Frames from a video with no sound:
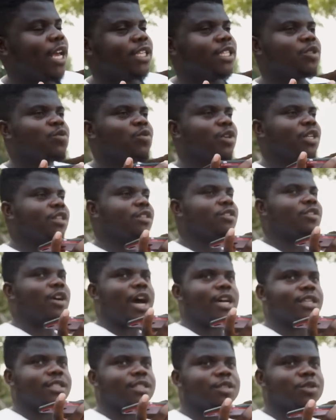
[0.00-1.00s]
I just wanted to
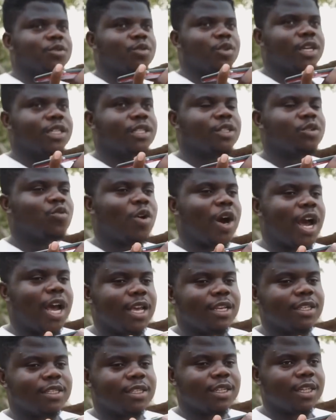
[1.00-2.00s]
ask this question. Why
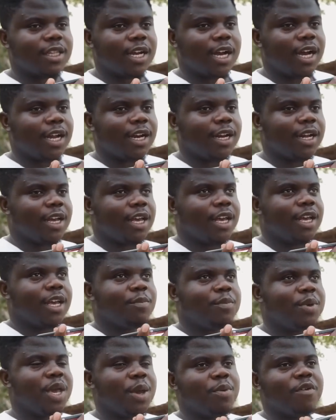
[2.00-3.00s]
is it that
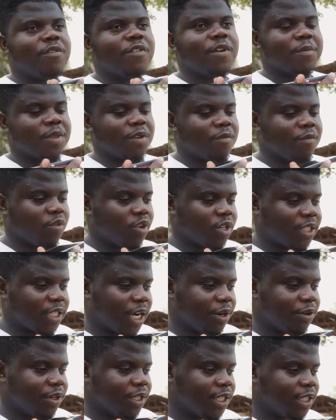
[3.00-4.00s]
people from the
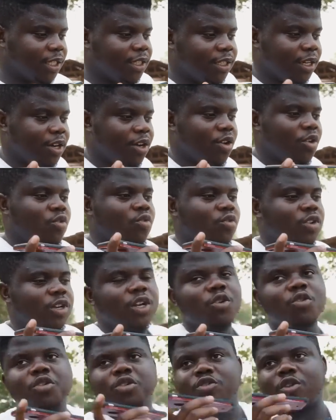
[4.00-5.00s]
Volta region,
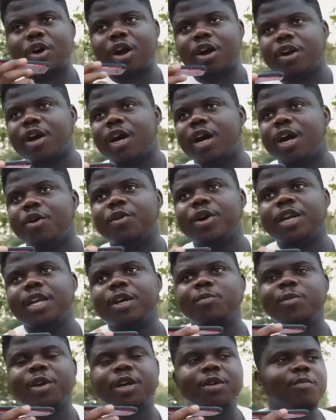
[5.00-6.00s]
they go to Accra when
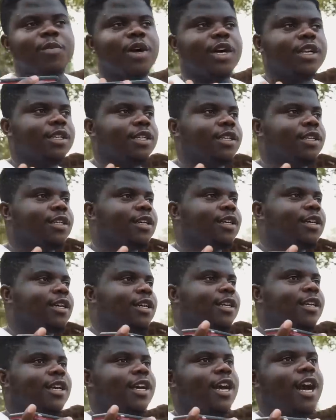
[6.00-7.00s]
they make money,
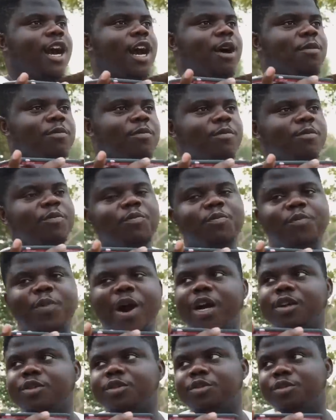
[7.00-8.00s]
they come
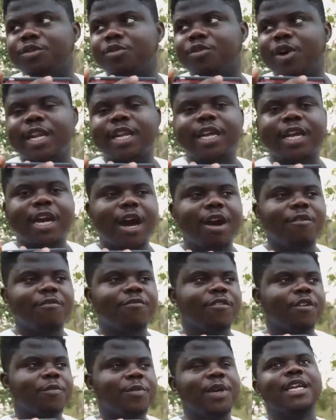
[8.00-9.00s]
back to where they come
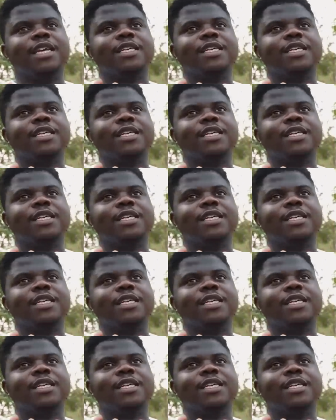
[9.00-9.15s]
from and